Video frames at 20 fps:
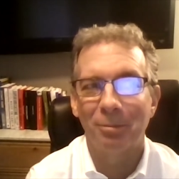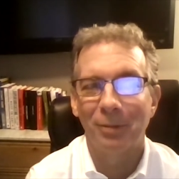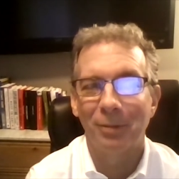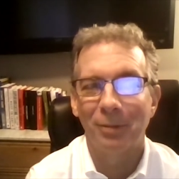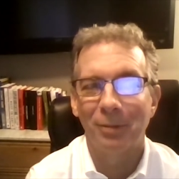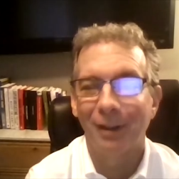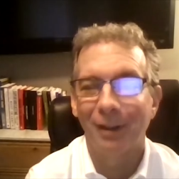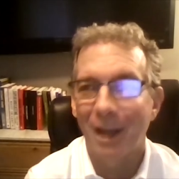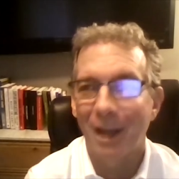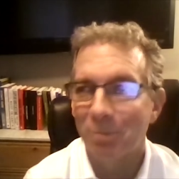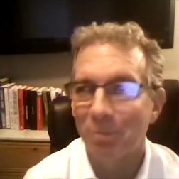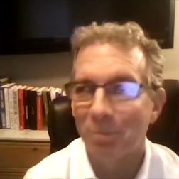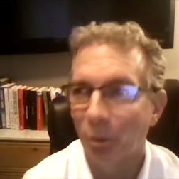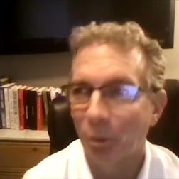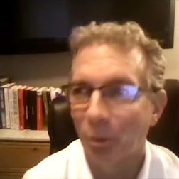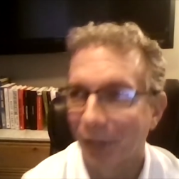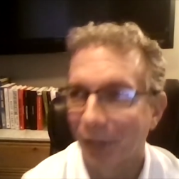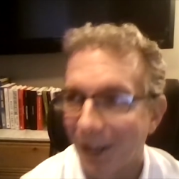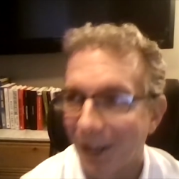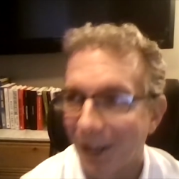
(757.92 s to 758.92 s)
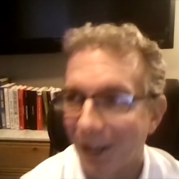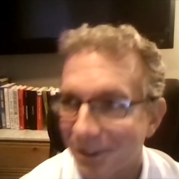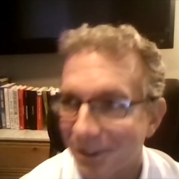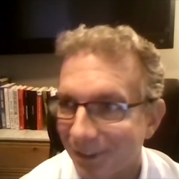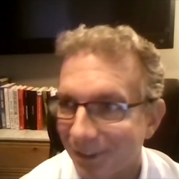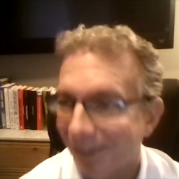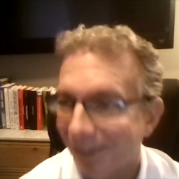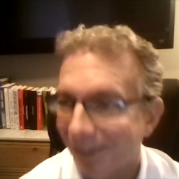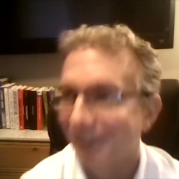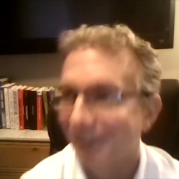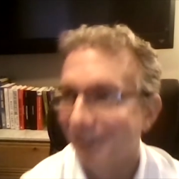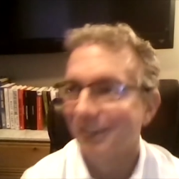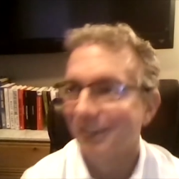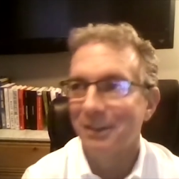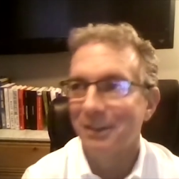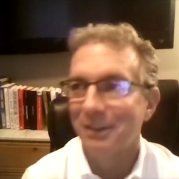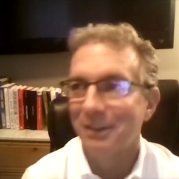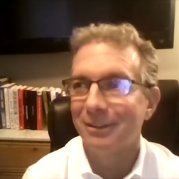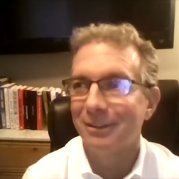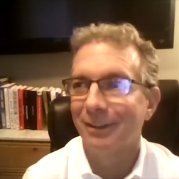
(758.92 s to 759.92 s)
lot more relaxing,
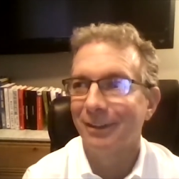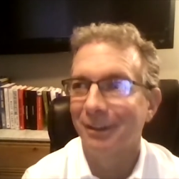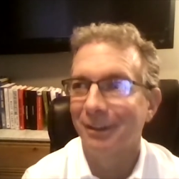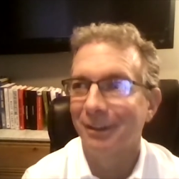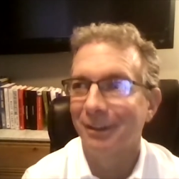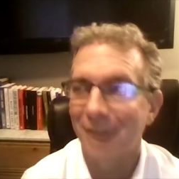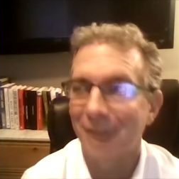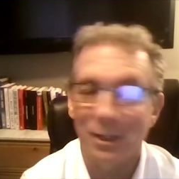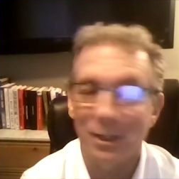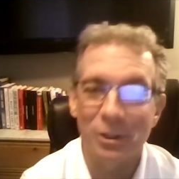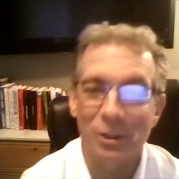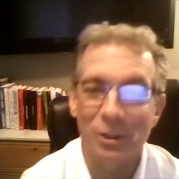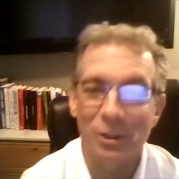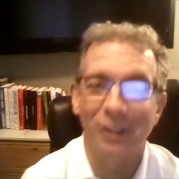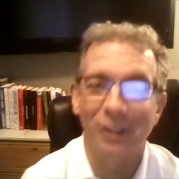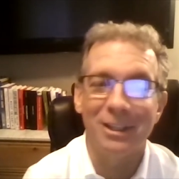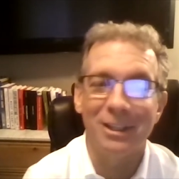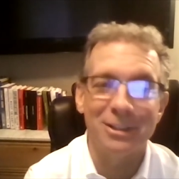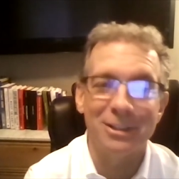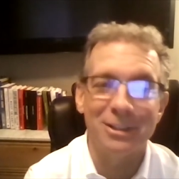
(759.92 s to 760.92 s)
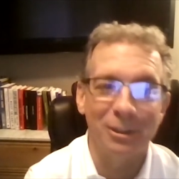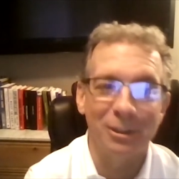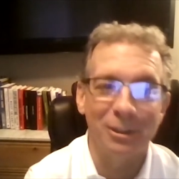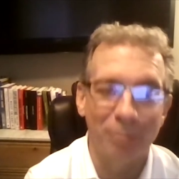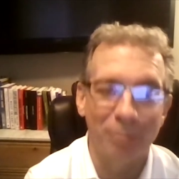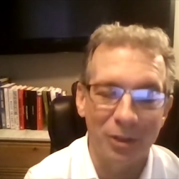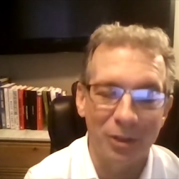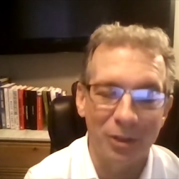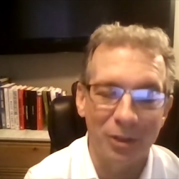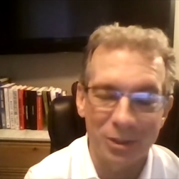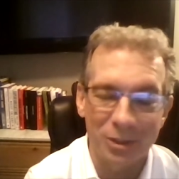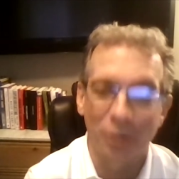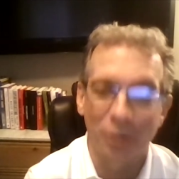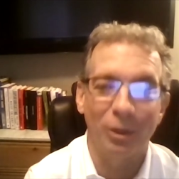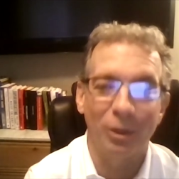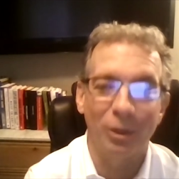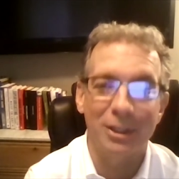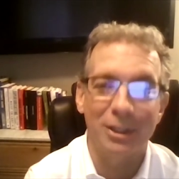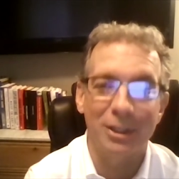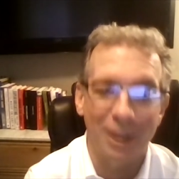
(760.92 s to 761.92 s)
not necessarily easy, but these are
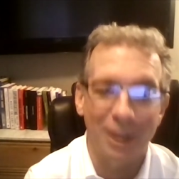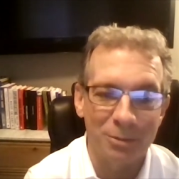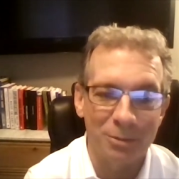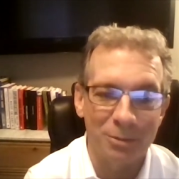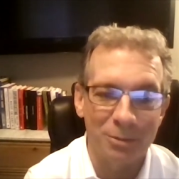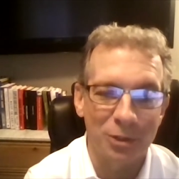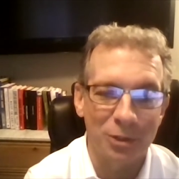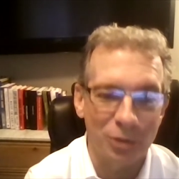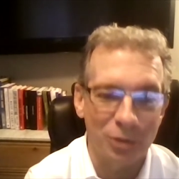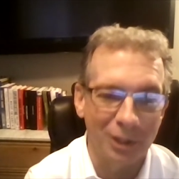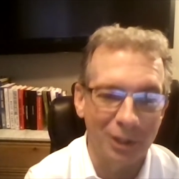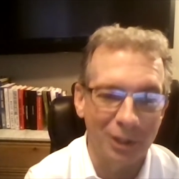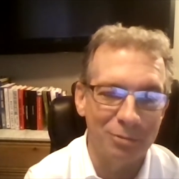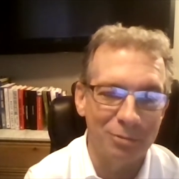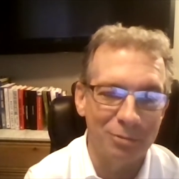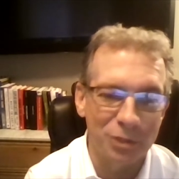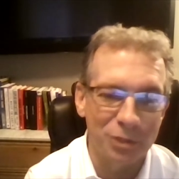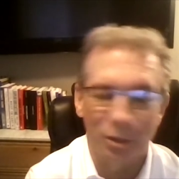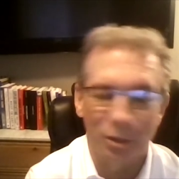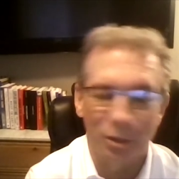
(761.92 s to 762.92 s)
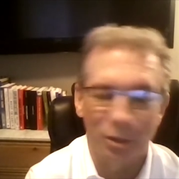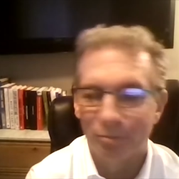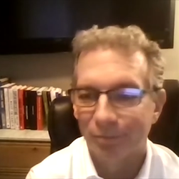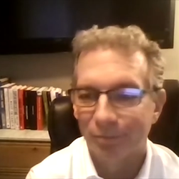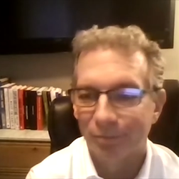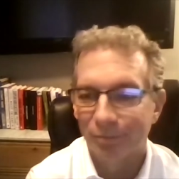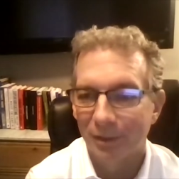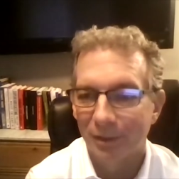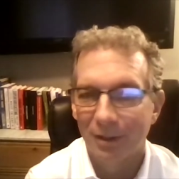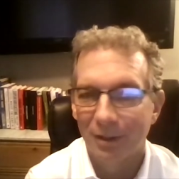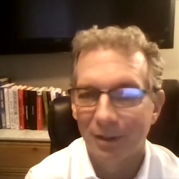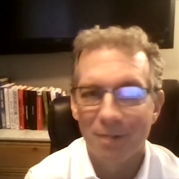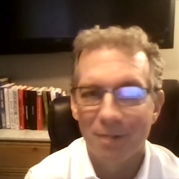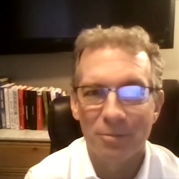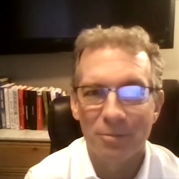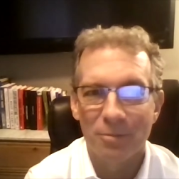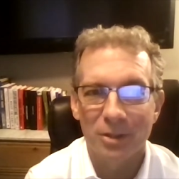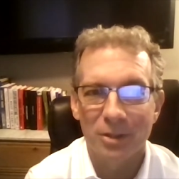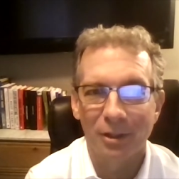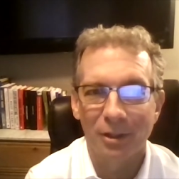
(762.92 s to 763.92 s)
great times to trade. So
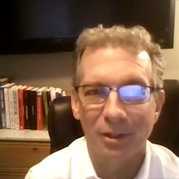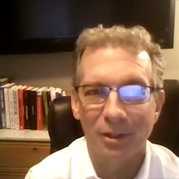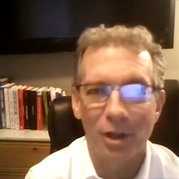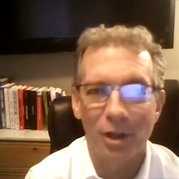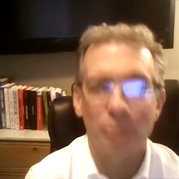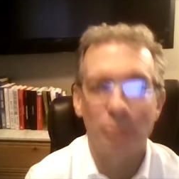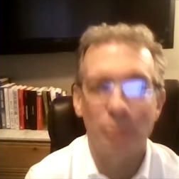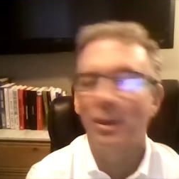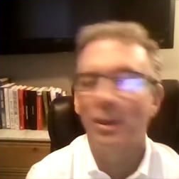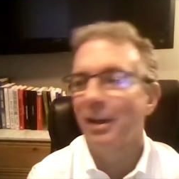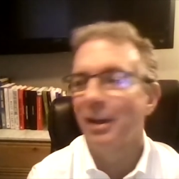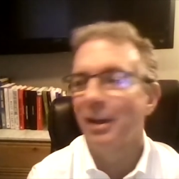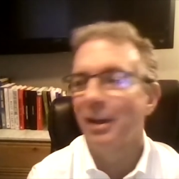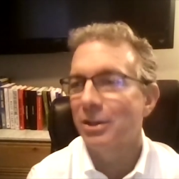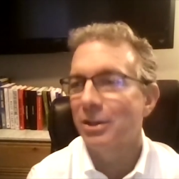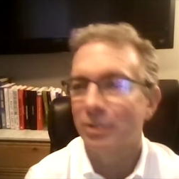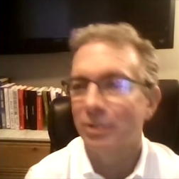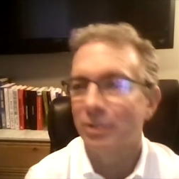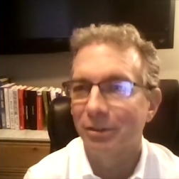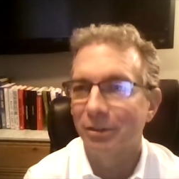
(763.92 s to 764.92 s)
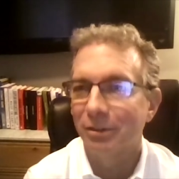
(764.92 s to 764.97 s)
there's a long-winded answer